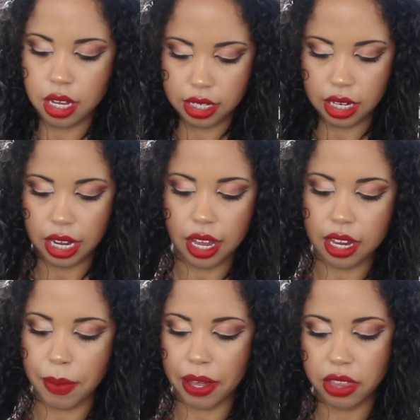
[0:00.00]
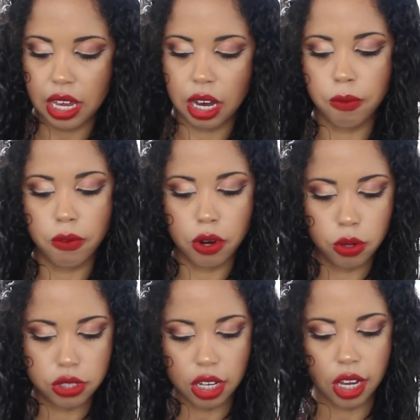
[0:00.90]
until I heard about the
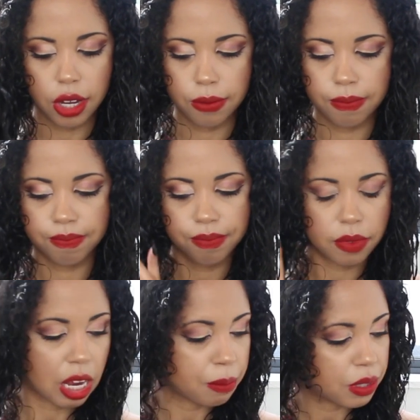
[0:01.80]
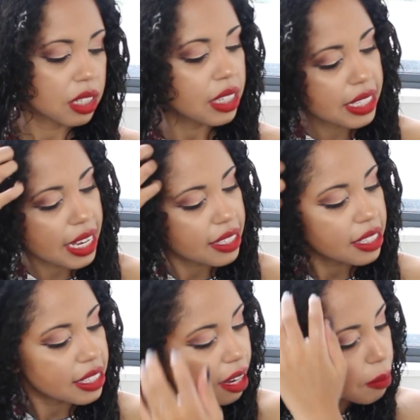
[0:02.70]
uproar, so I'm just going to
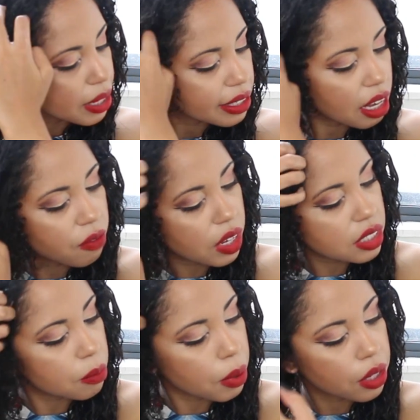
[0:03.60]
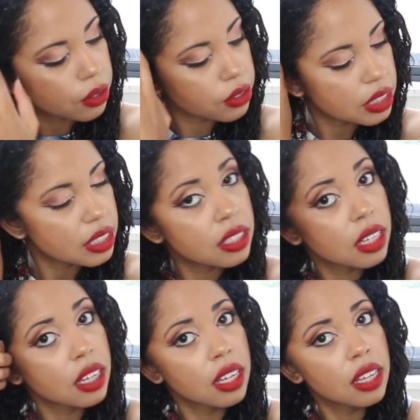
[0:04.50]
test this out myself, I suppose, and
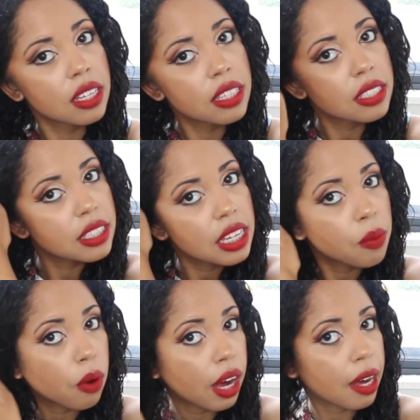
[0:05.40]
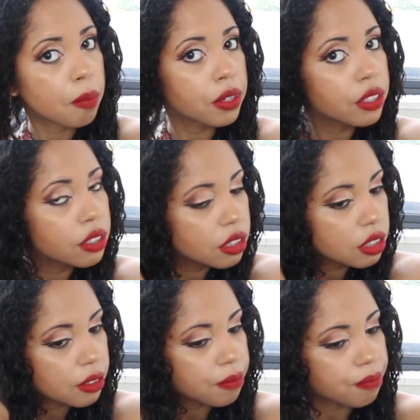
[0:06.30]
see what
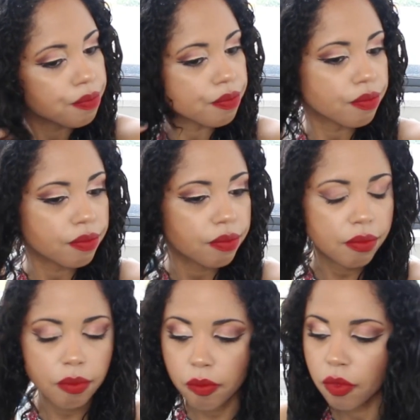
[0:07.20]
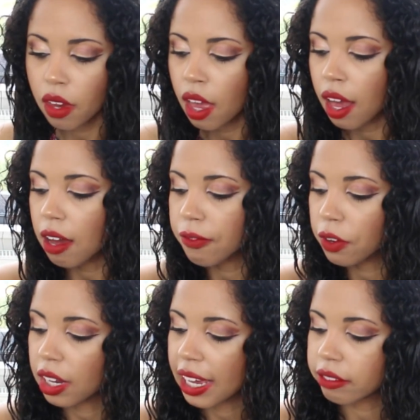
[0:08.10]
happens. I
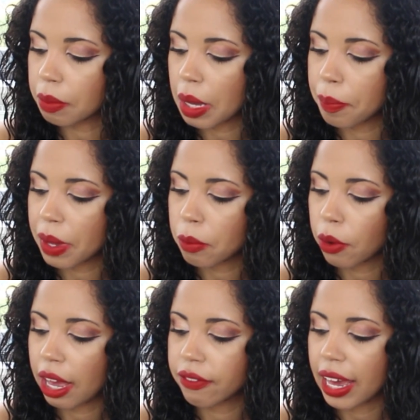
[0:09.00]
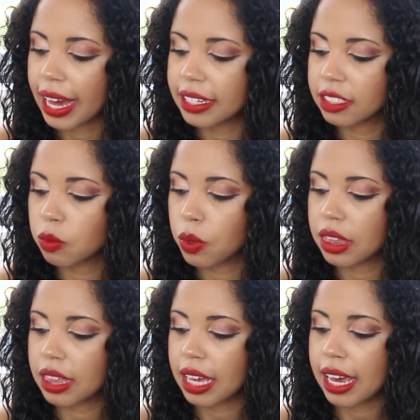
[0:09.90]
feel like you have to be a bit more heavy-handed
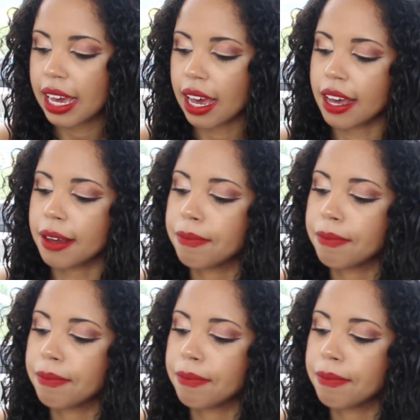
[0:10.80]
with the